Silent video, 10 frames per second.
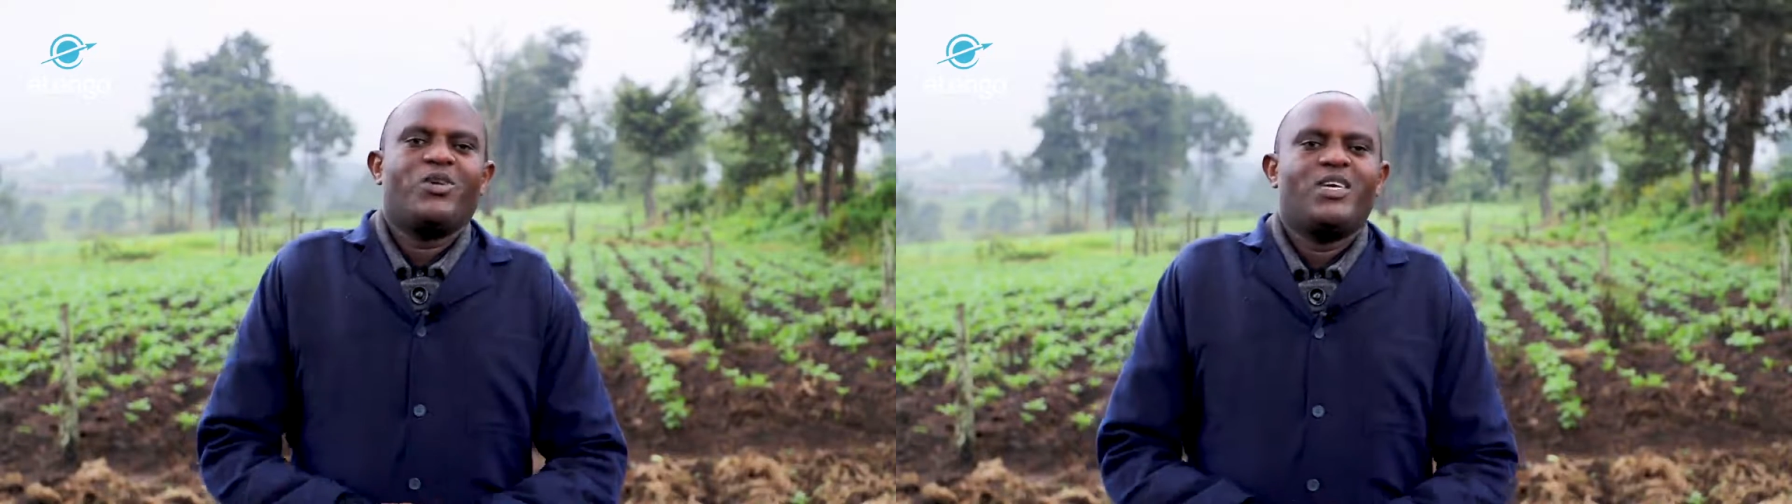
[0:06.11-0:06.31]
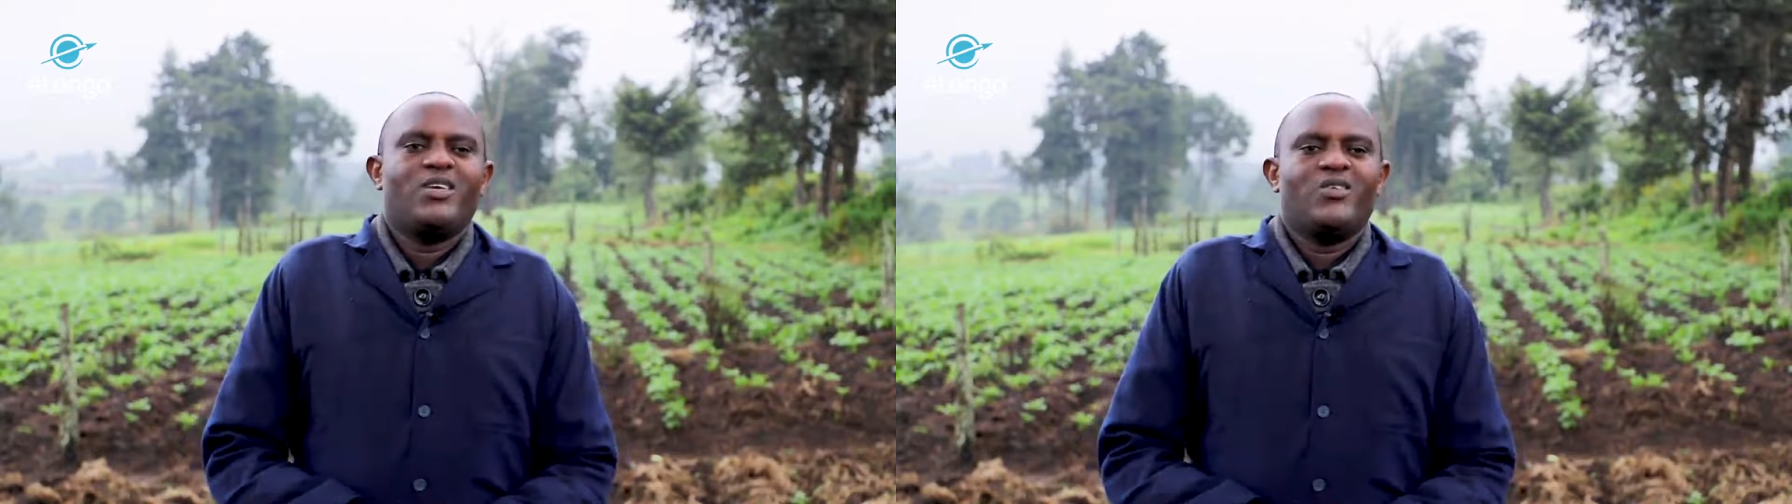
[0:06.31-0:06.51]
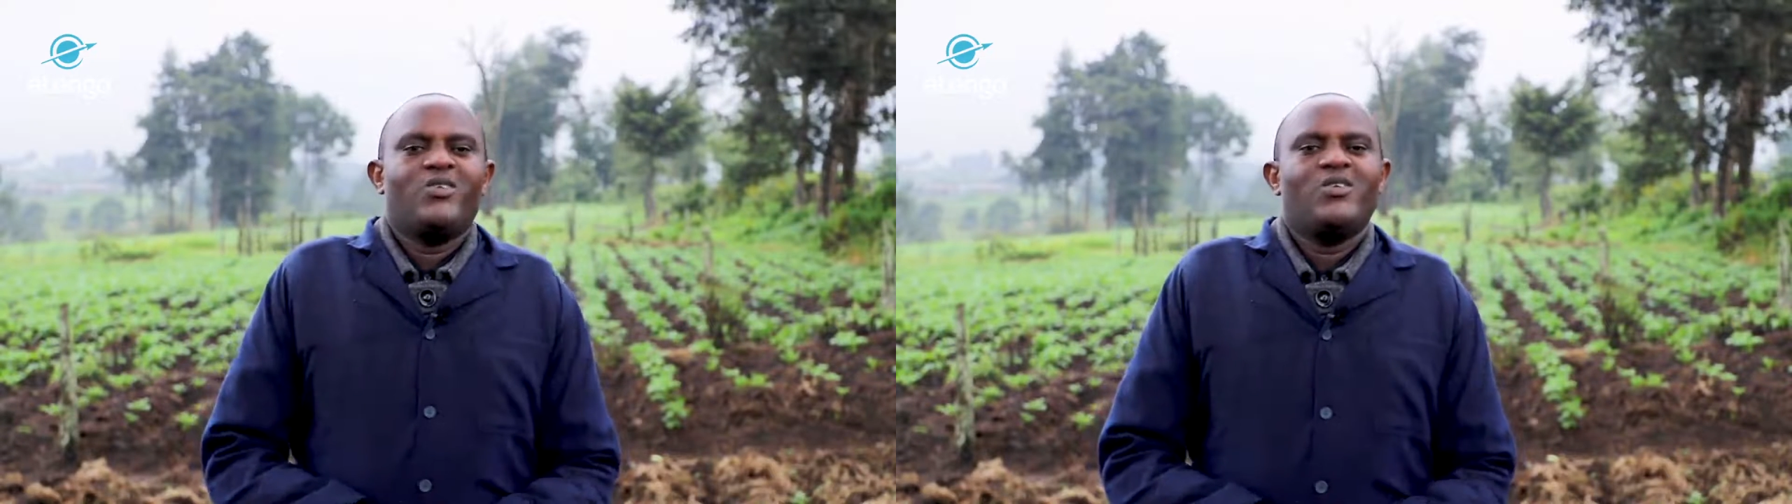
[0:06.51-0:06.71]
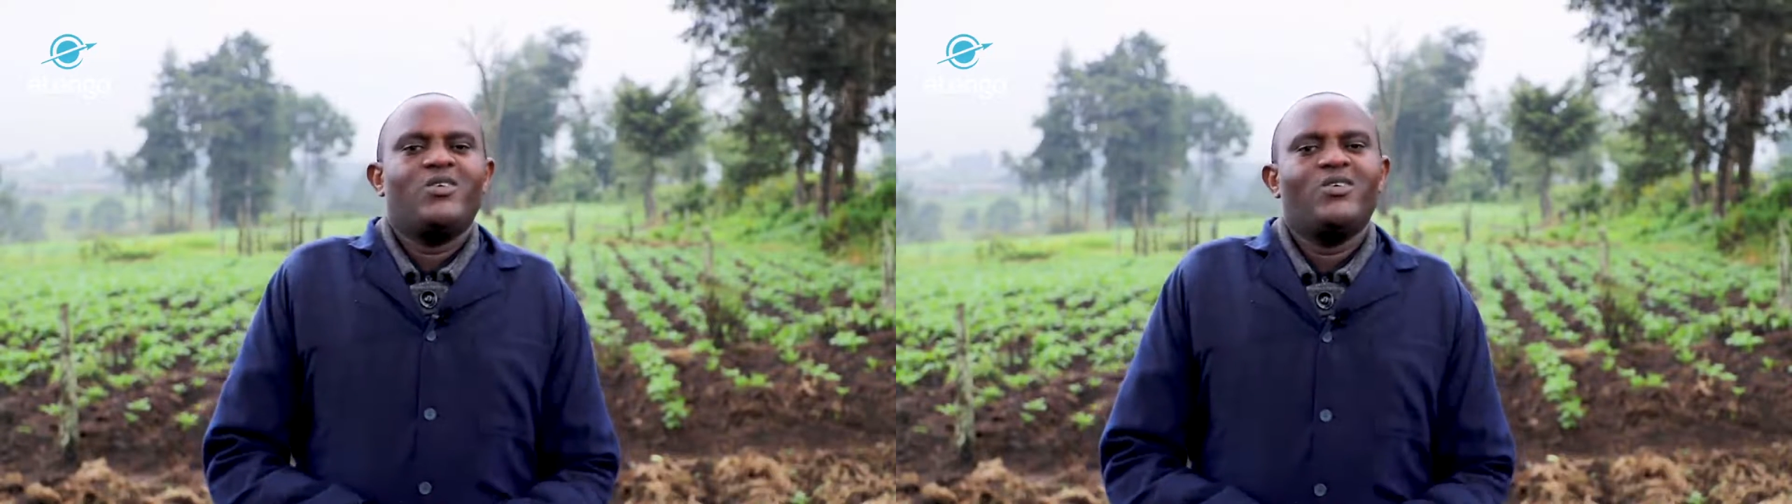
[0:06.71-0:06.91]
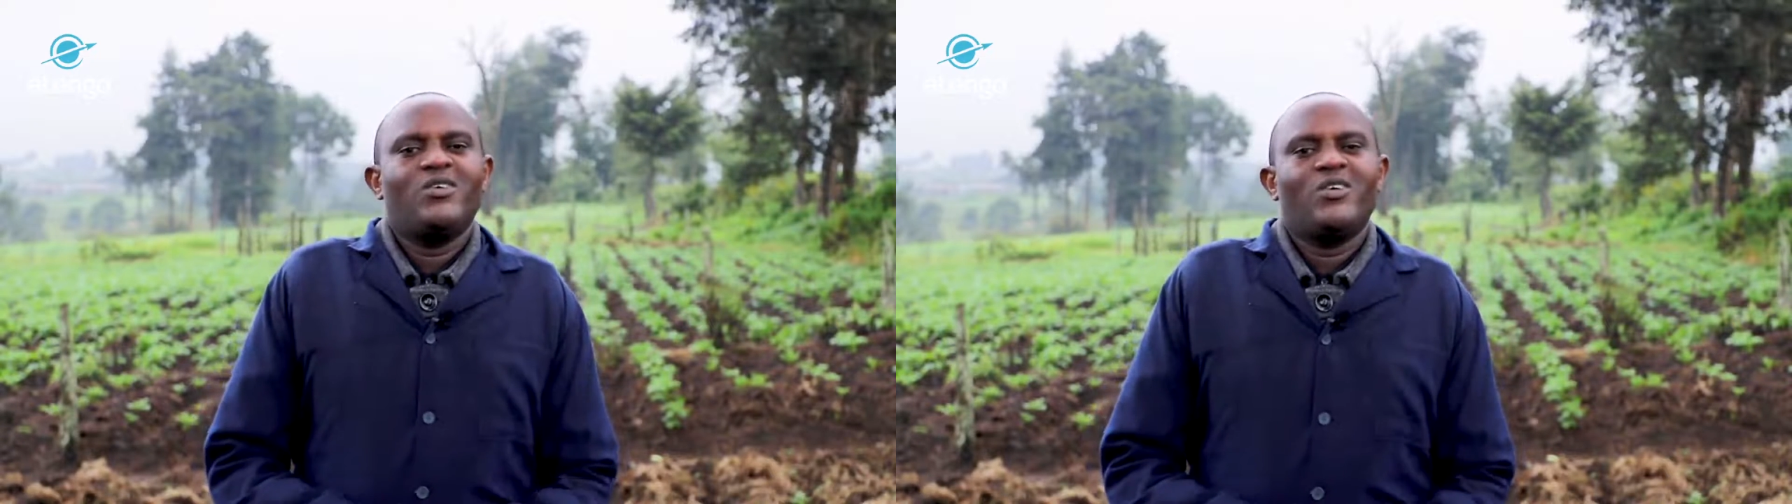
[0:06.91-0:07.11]
potato
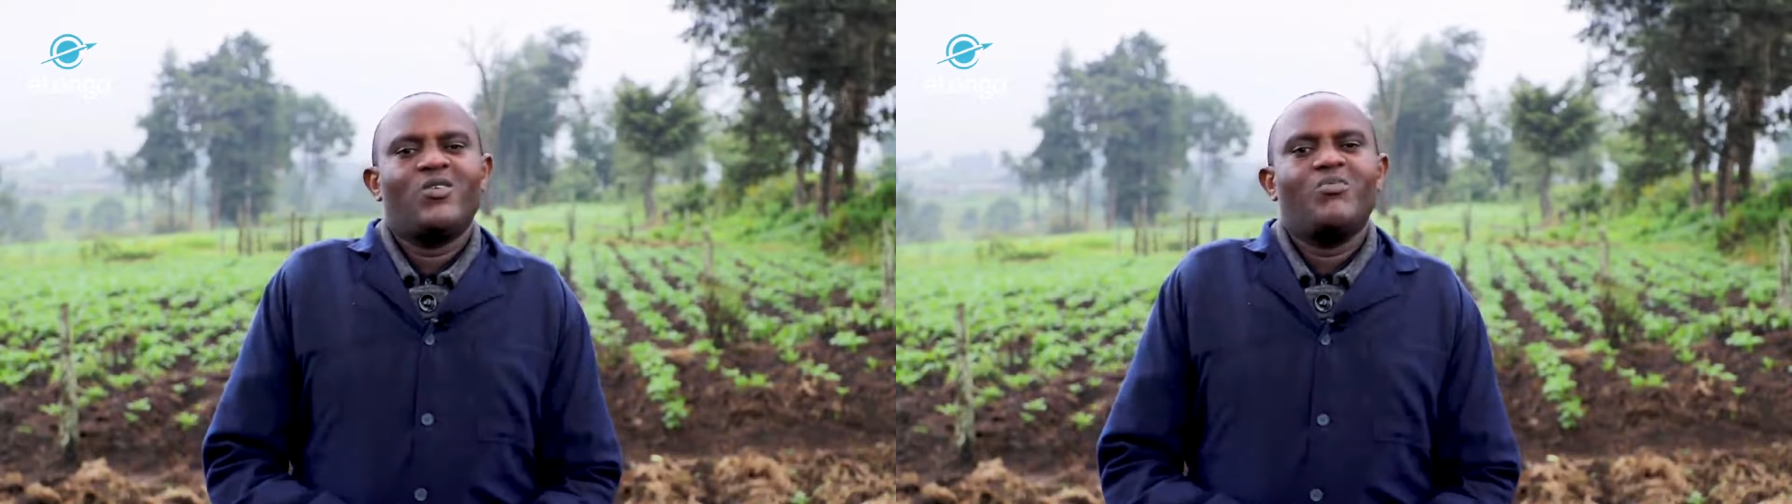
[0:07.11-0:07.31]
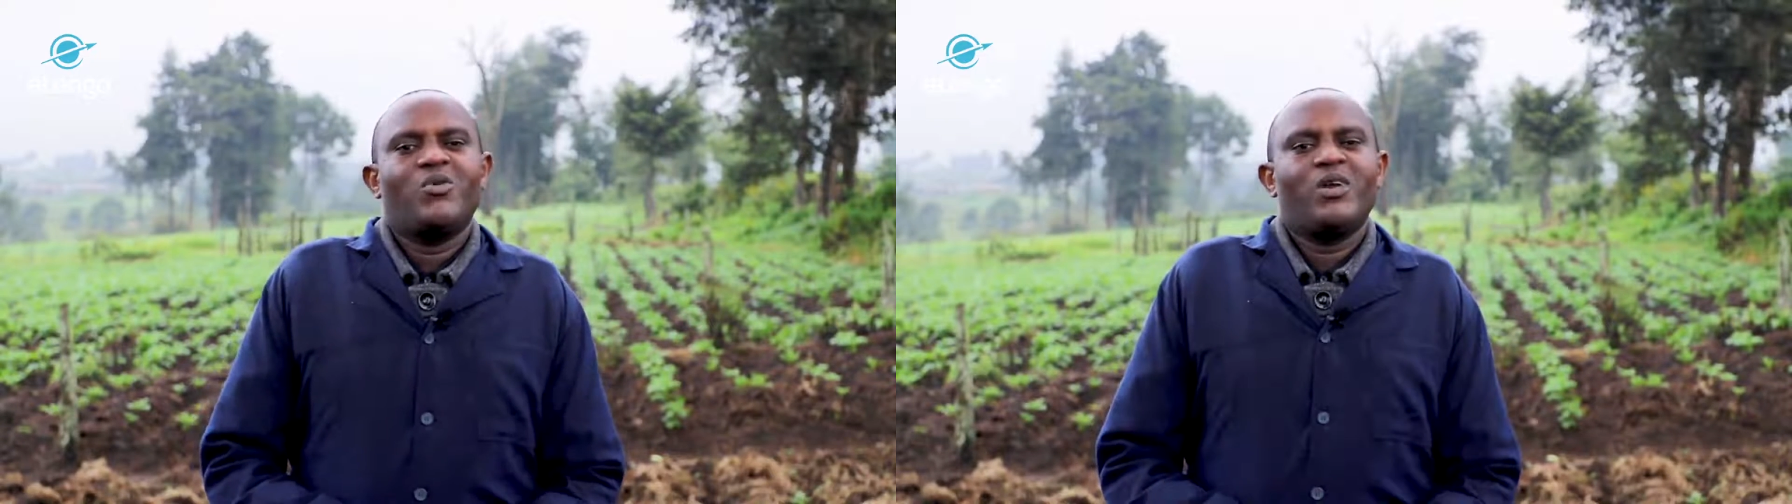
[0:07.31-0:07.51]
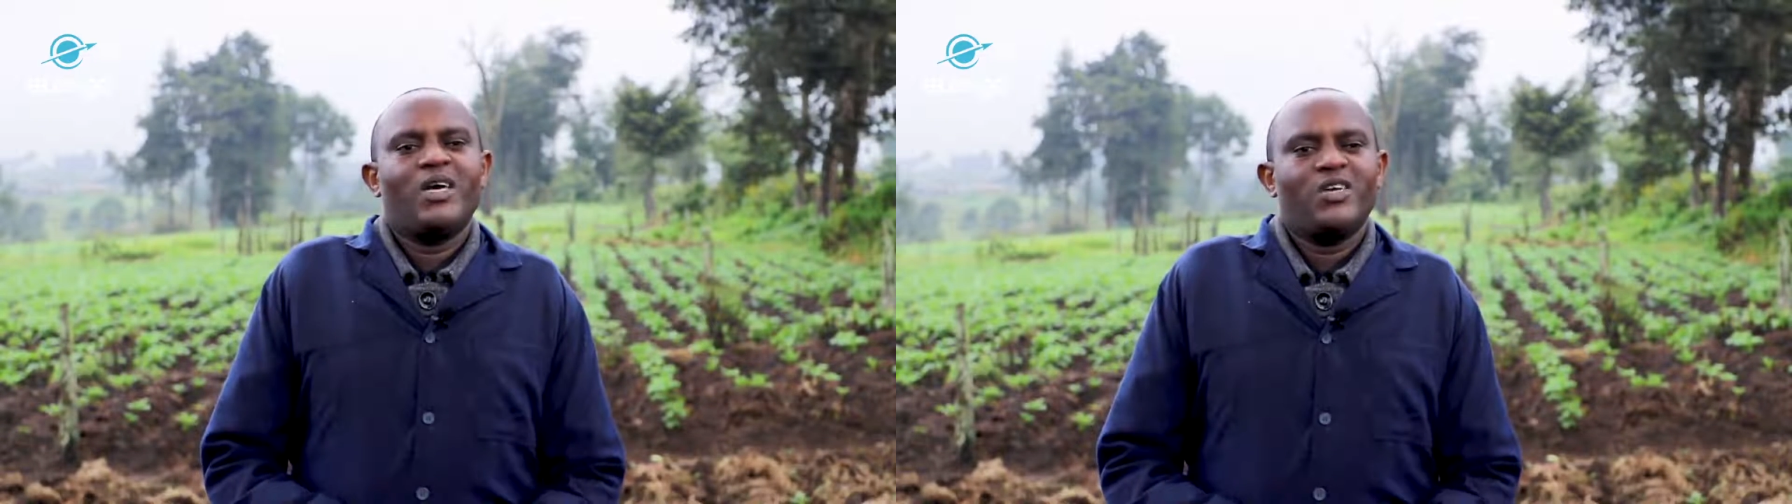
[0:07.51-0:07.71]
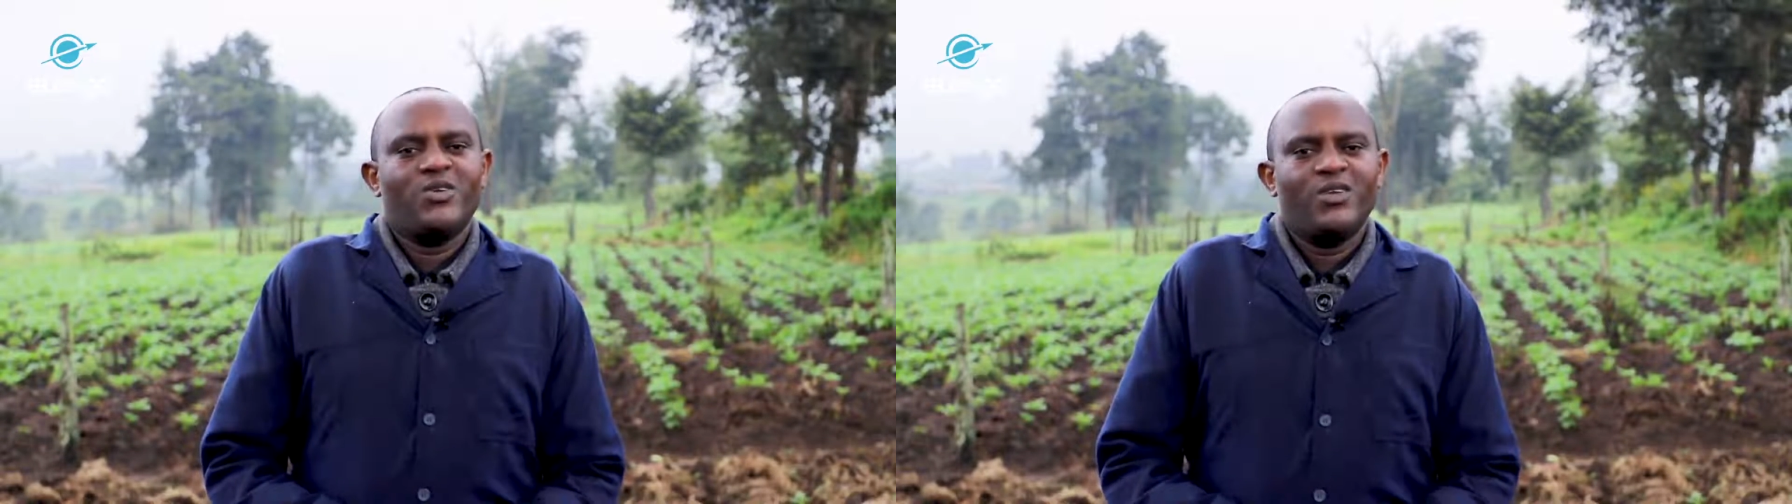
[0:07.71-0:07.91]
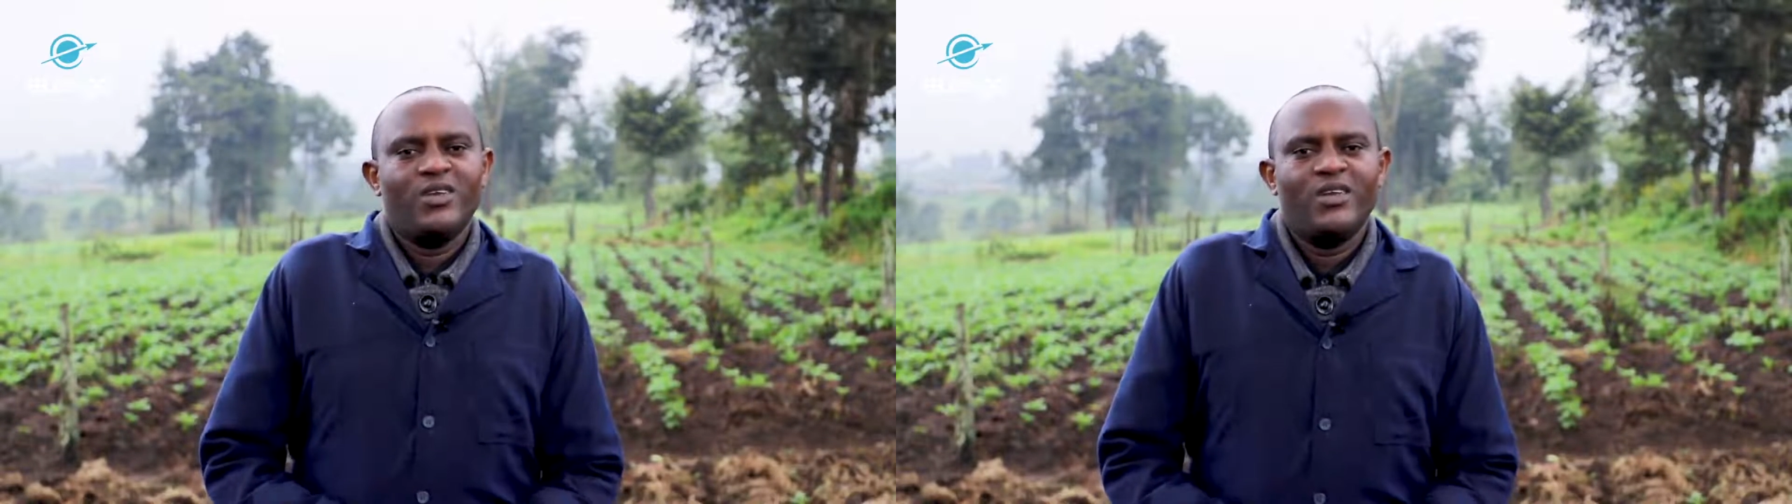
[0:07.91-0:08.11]
crop
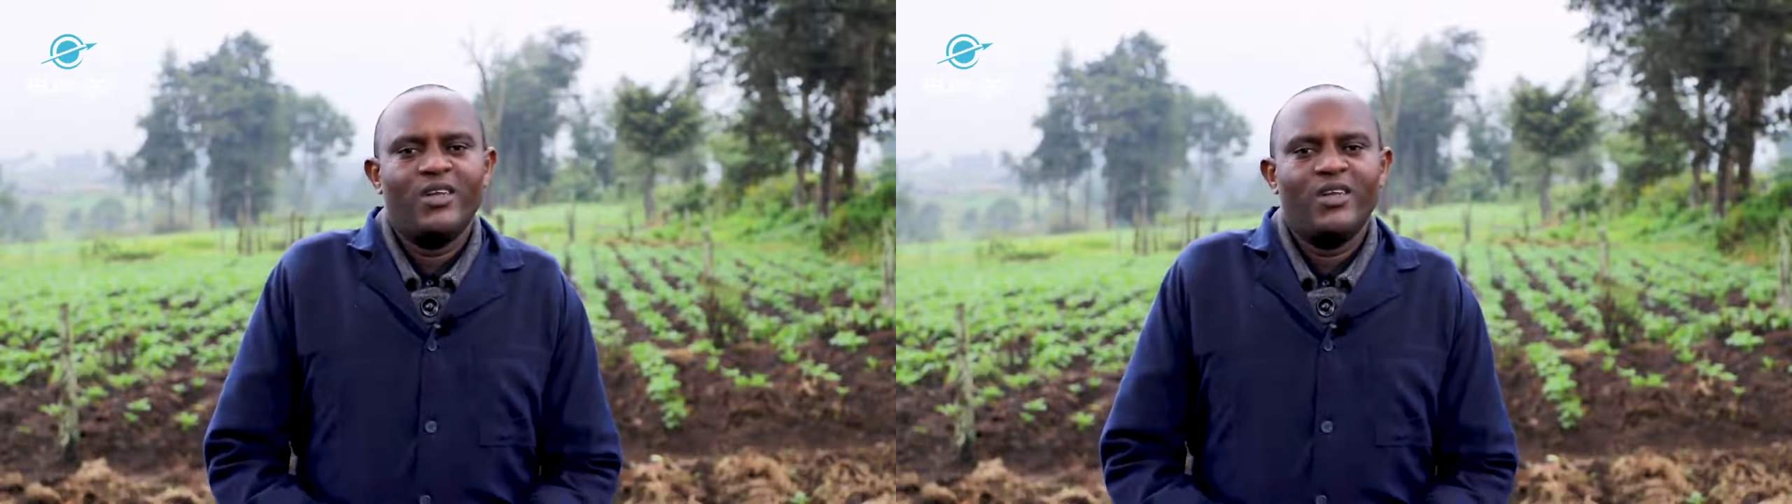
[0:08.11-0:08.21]
production.